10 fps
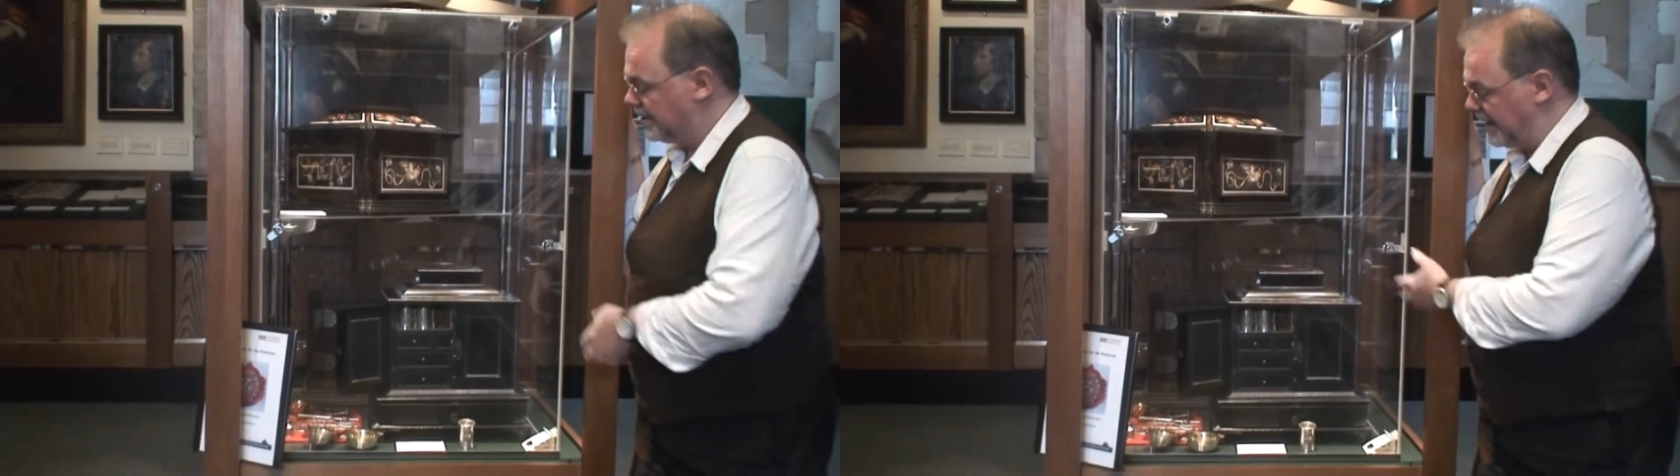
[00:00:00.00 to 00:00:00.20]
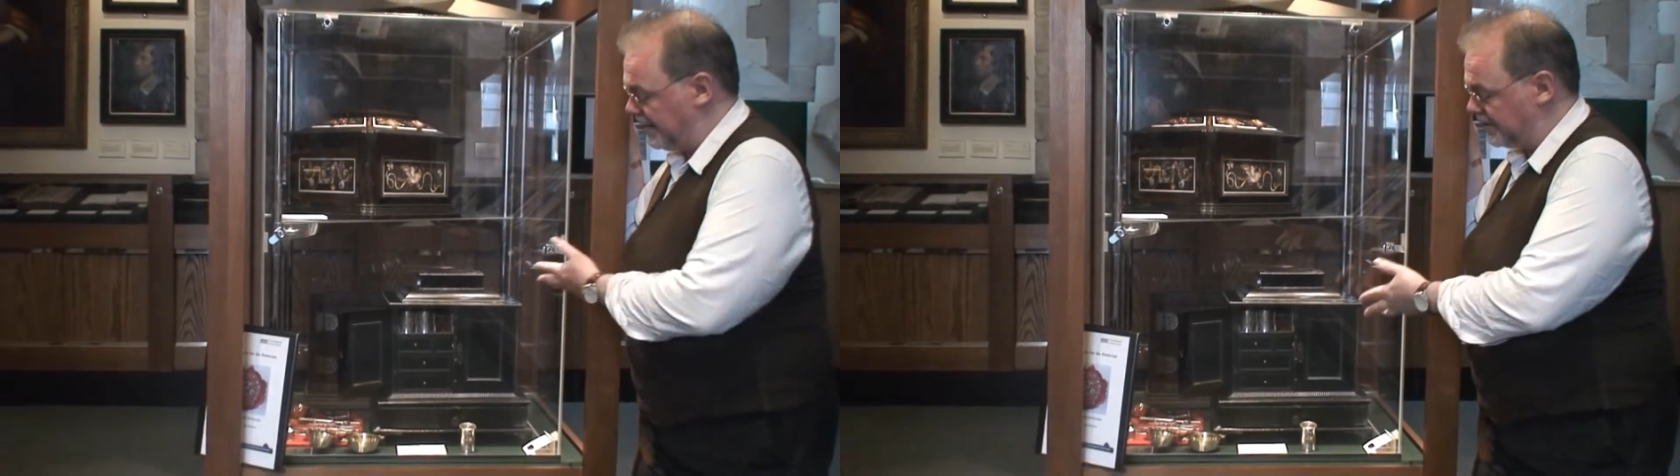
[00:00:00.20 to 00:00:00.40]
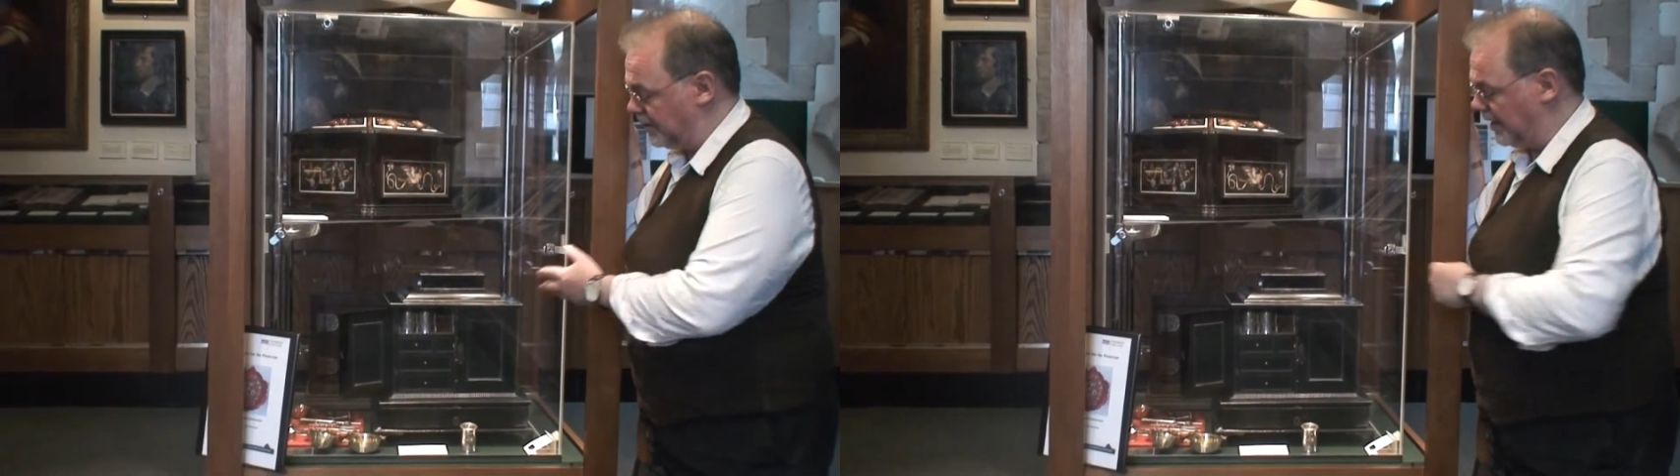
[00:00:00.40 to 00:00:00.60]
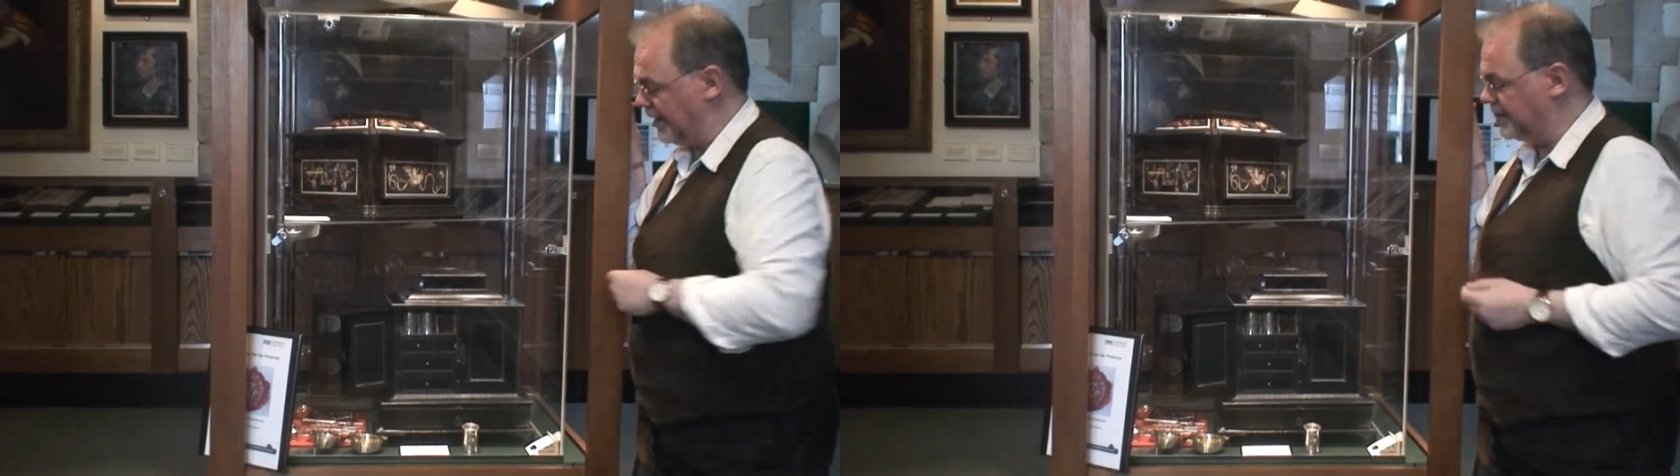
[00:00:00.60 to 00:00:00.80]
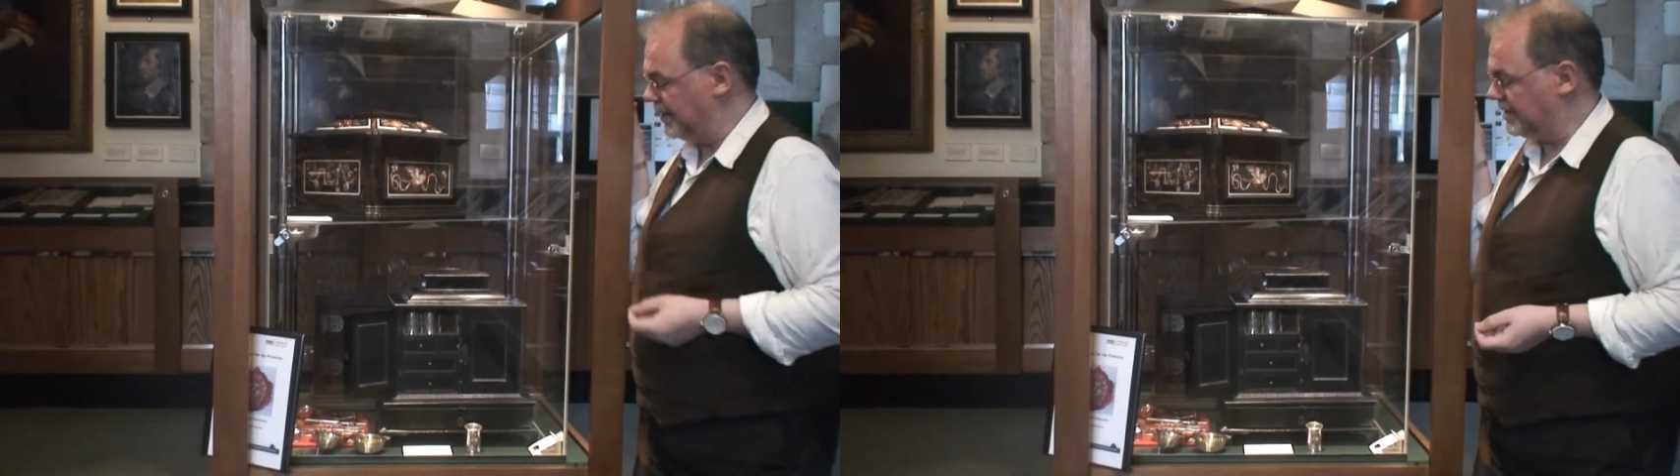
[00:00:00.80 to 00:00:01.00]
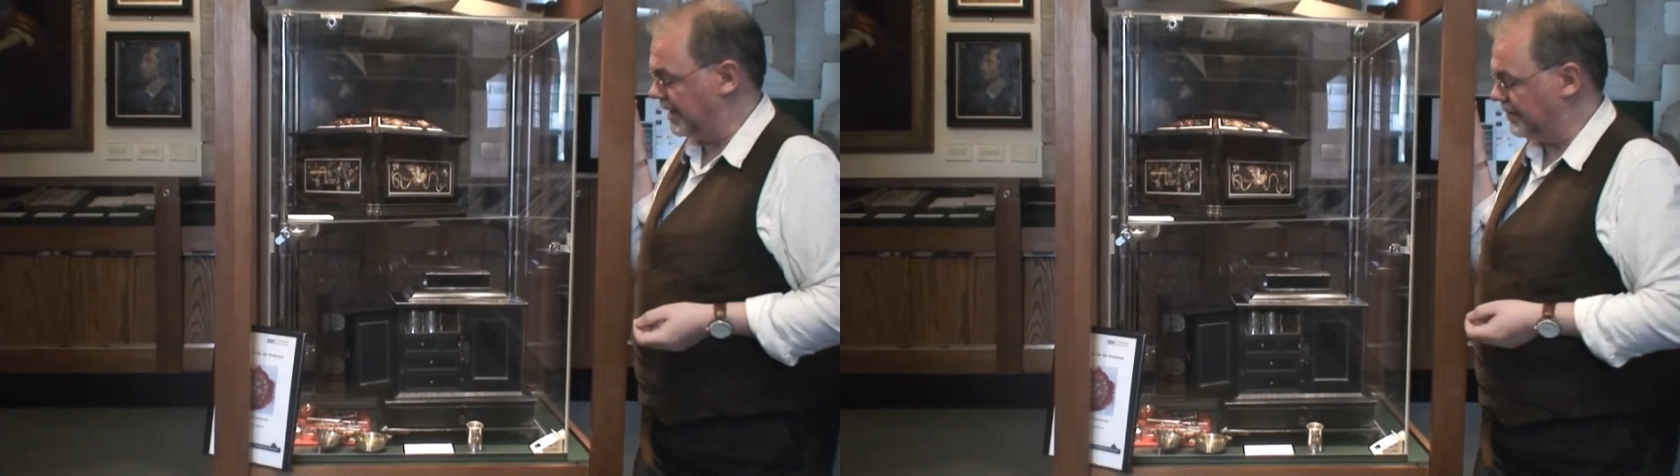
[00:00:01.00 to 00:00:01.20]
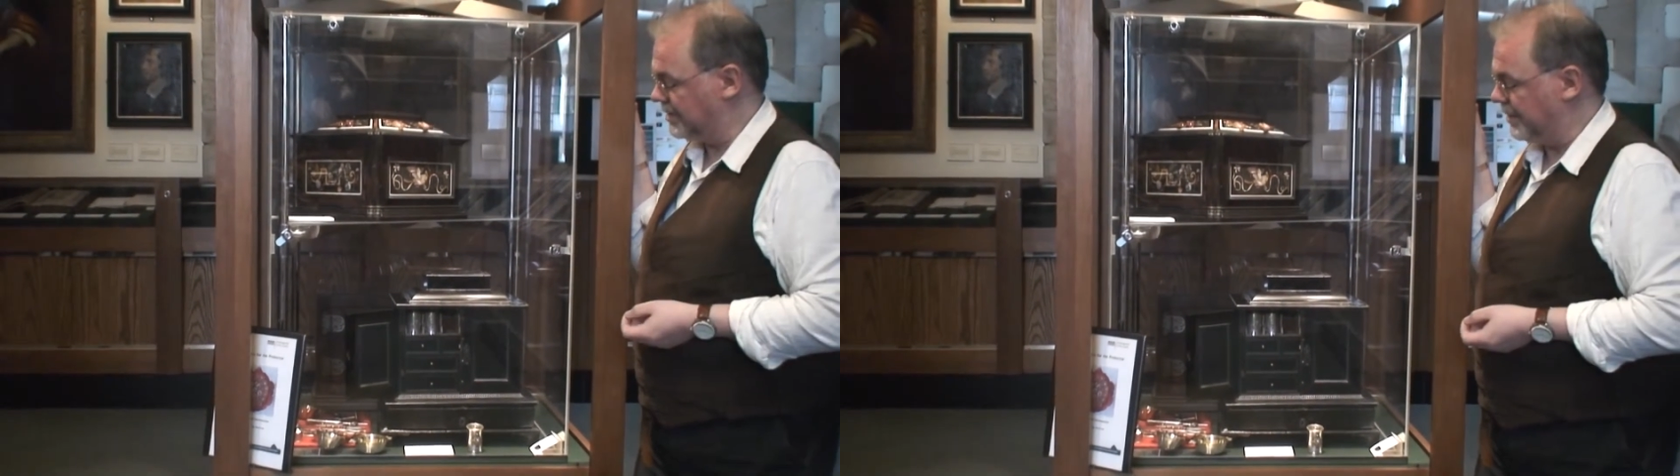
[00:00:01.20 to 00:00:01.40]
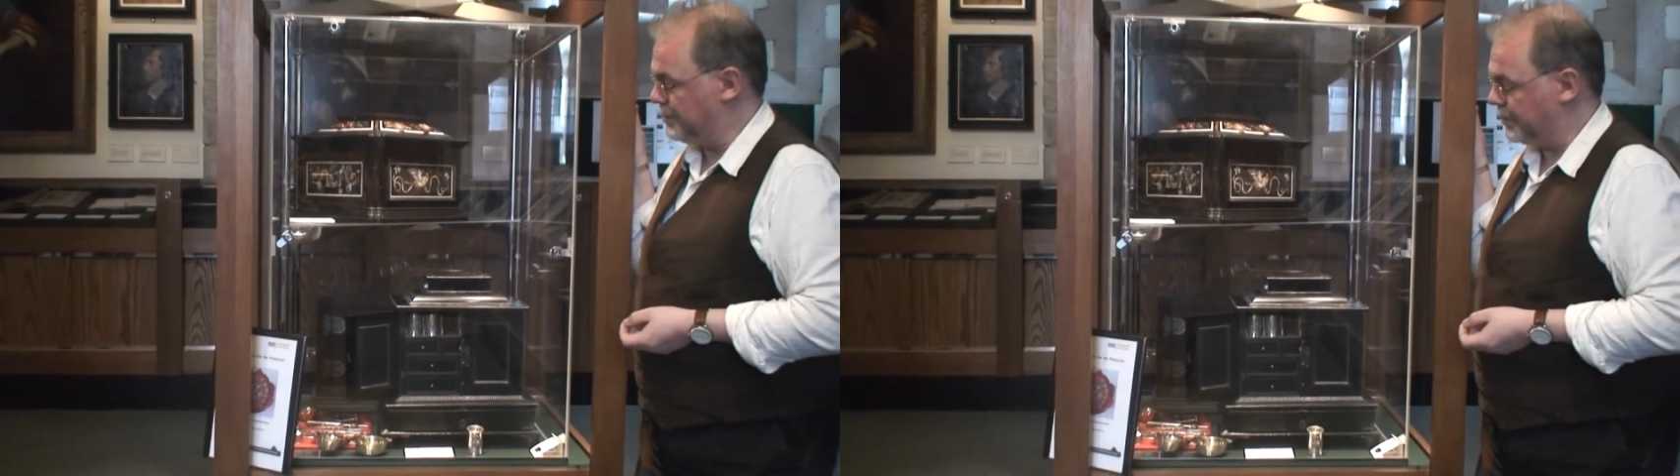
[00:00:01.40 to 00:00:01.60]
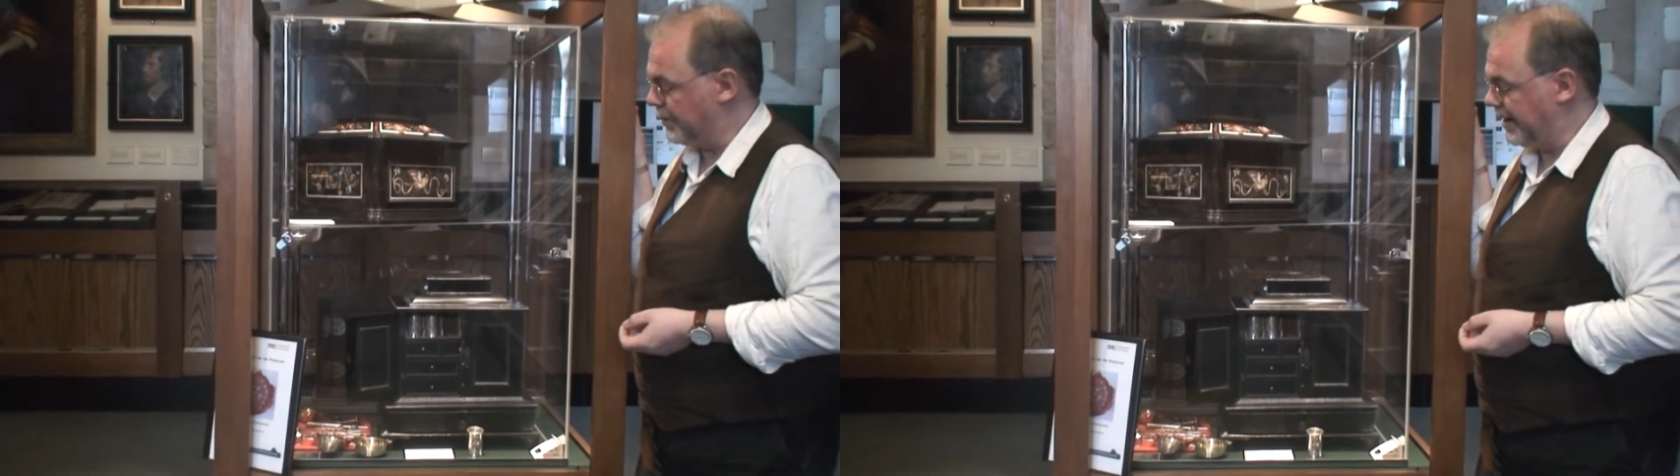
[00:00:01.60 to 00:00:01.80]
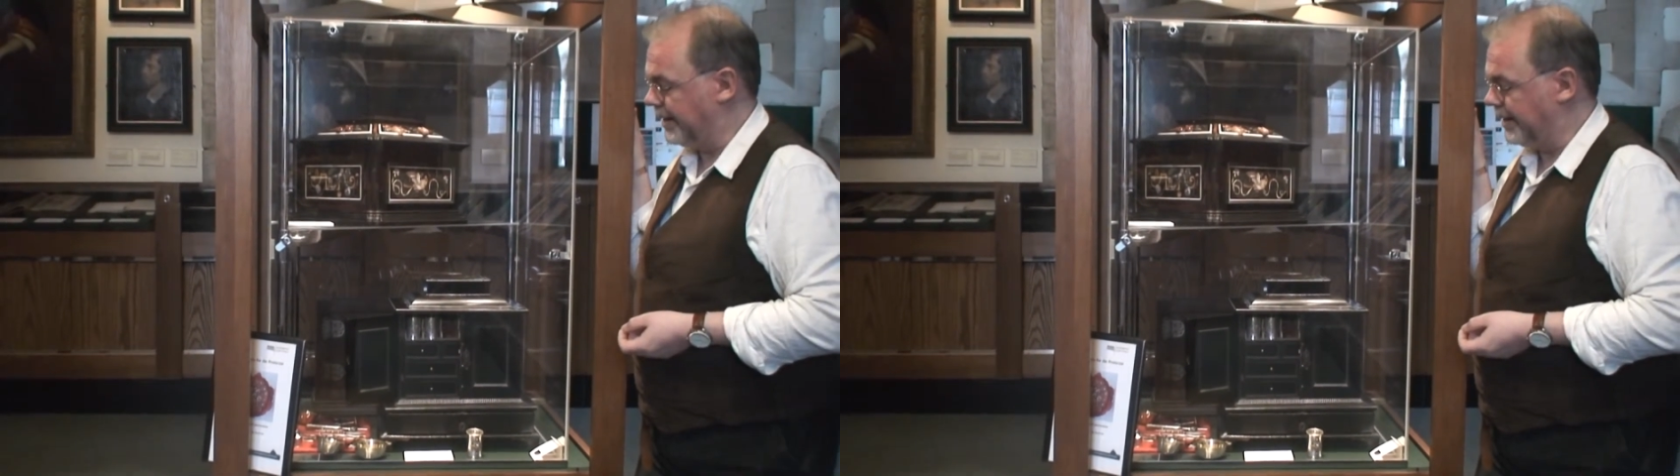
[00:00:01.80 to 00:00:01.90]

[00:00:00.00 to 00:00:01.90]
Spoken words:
Dates to the late 16th century.